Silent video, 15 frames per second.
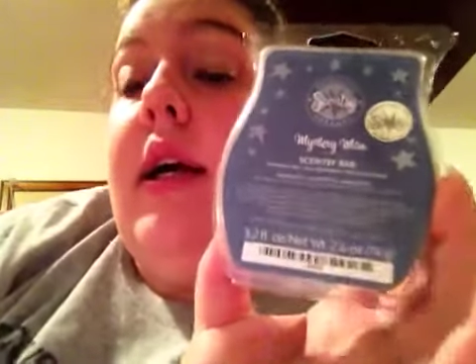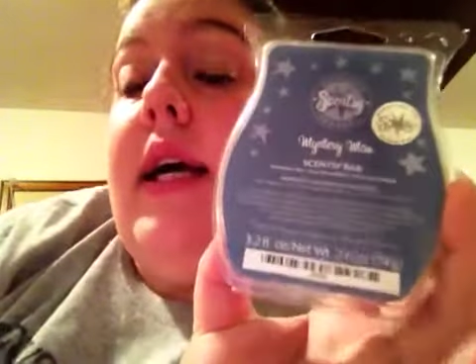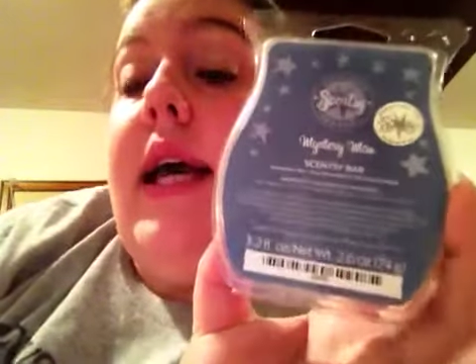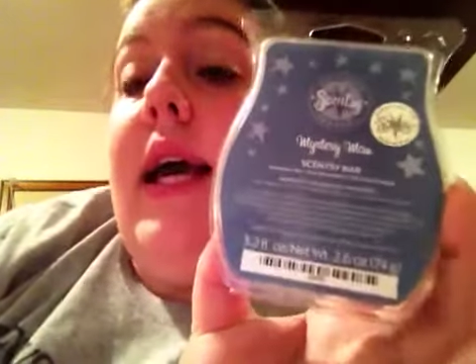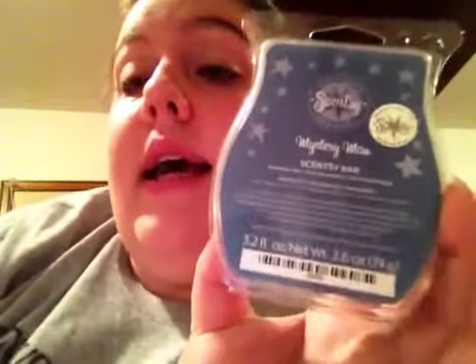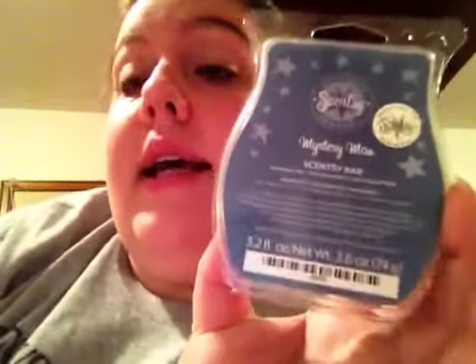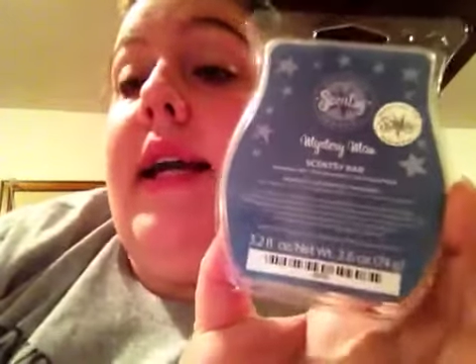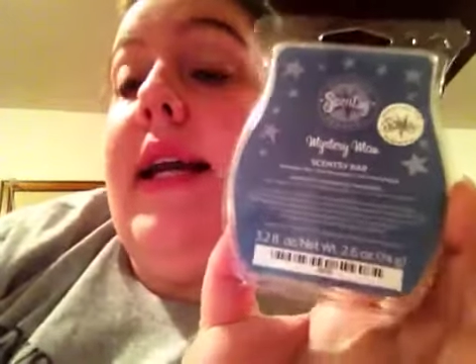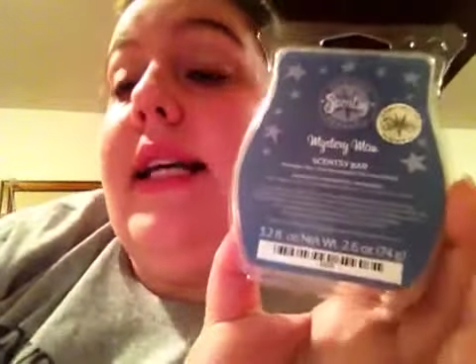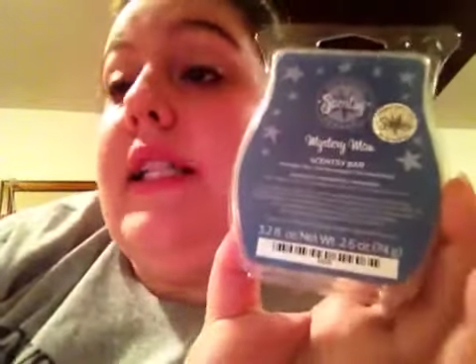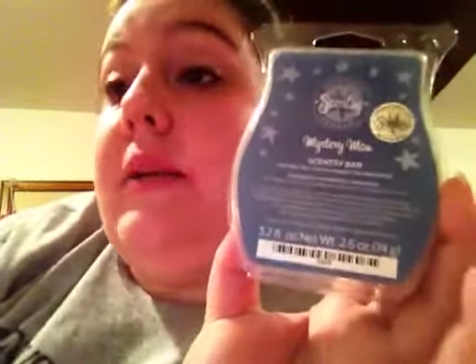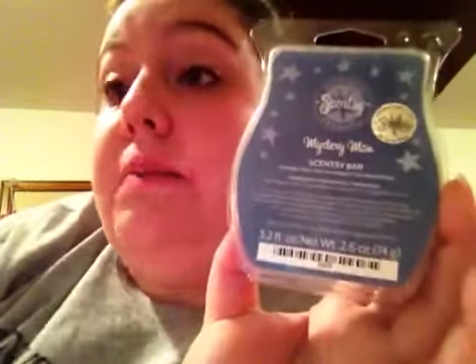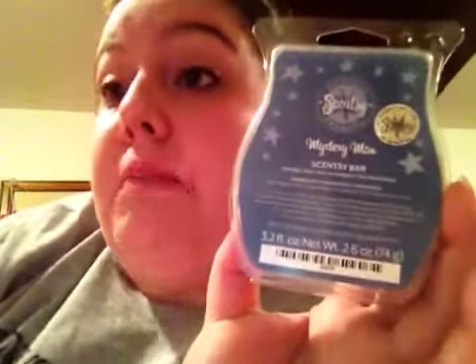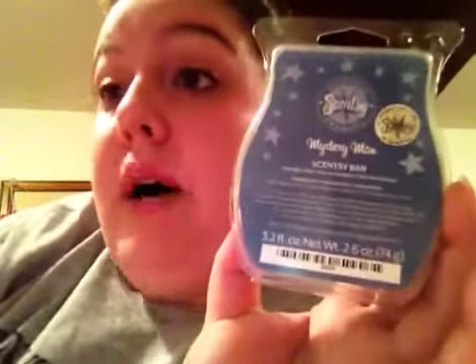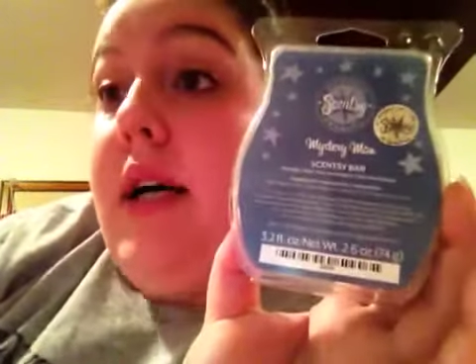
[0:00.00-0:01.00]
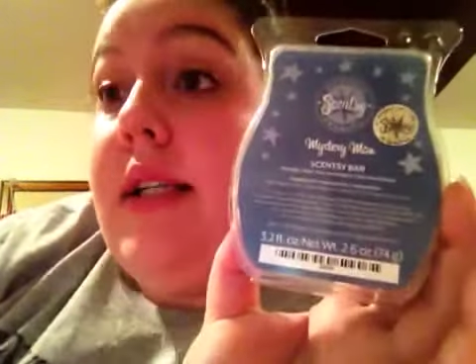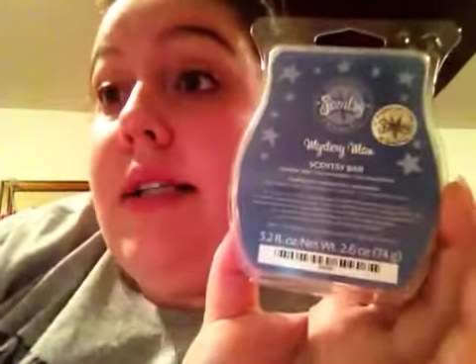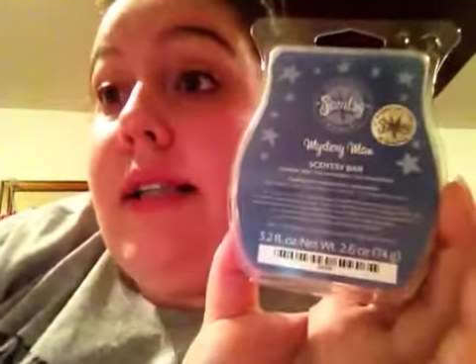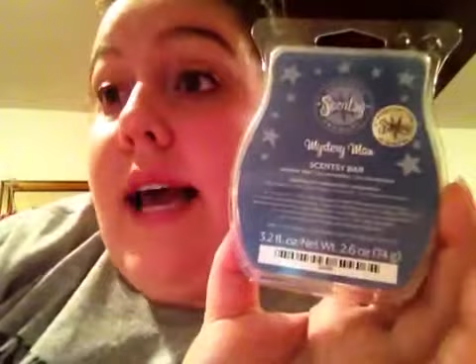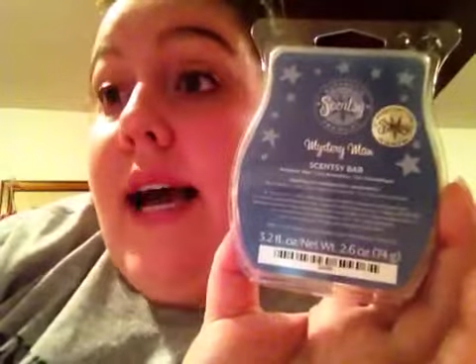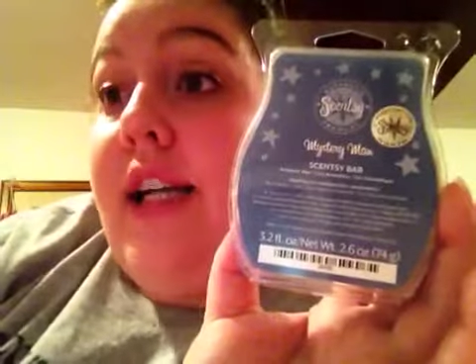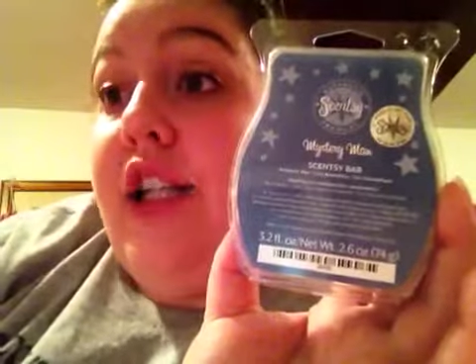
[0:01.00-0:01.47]
and it has a
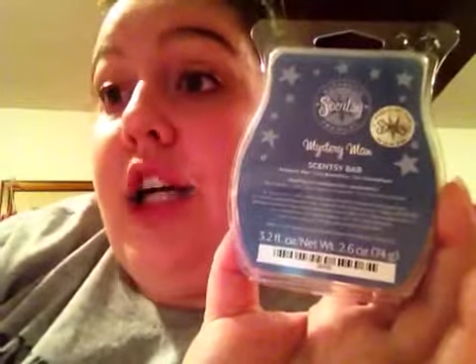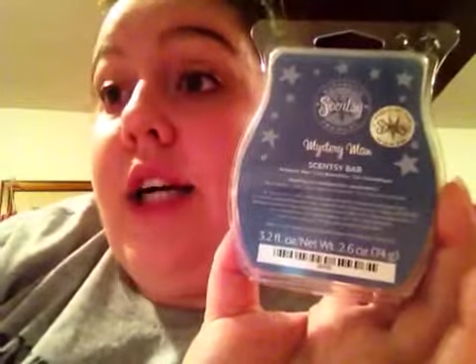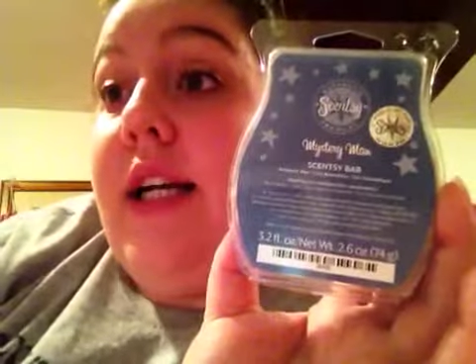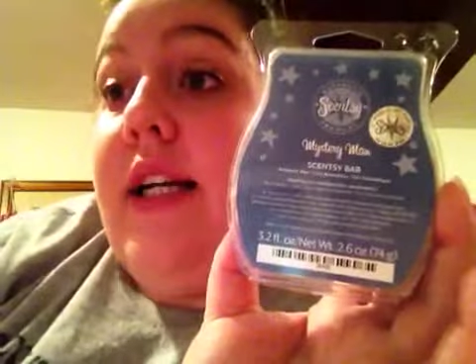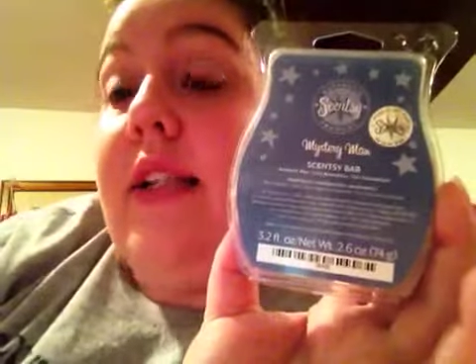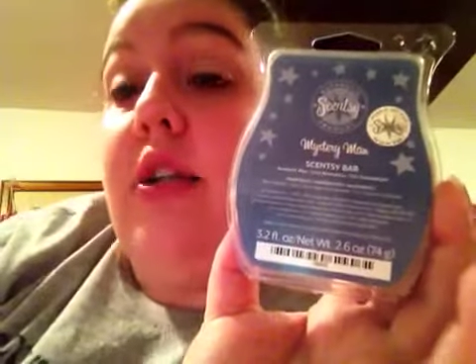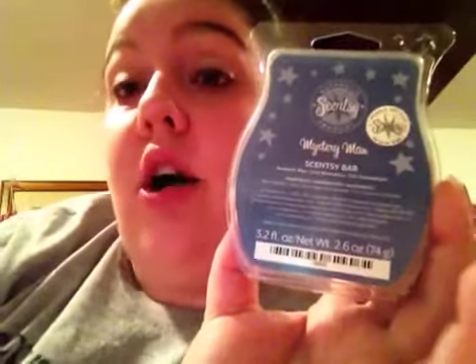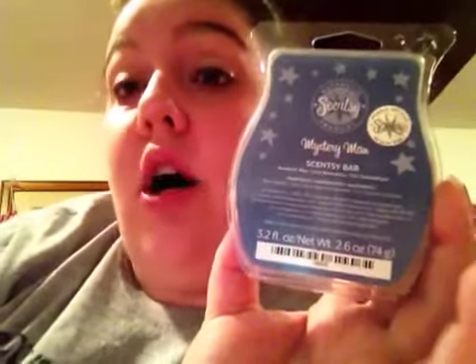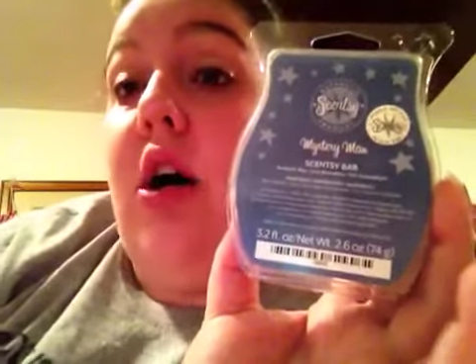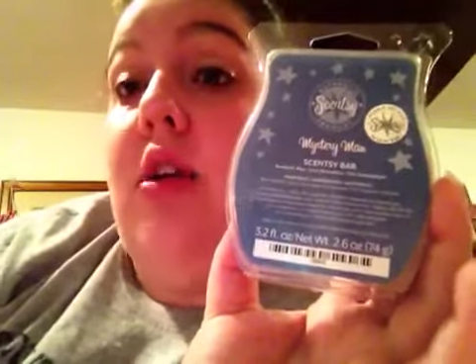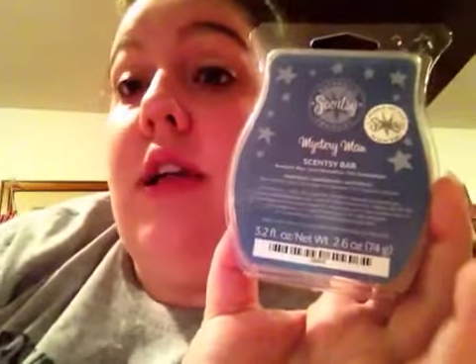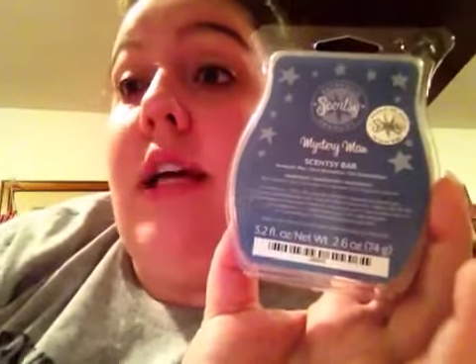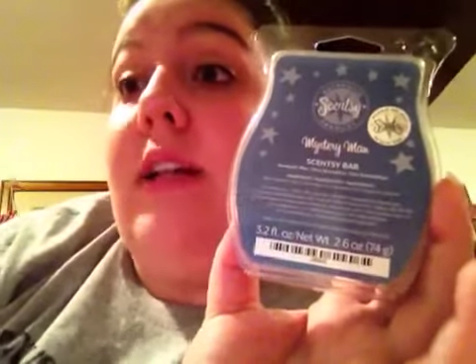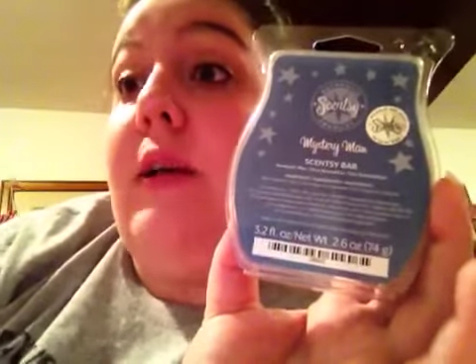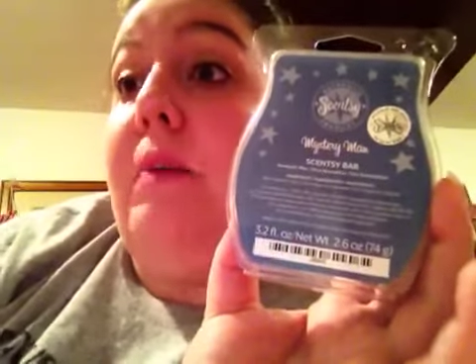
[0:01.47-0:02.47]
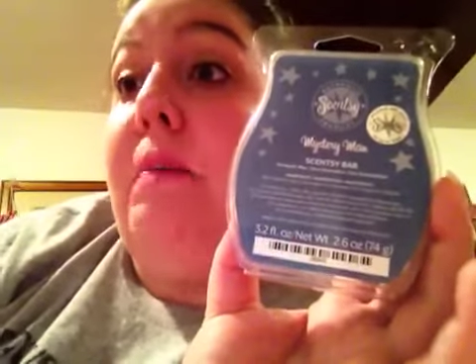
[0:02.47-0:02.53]
mustache on it. It's called like the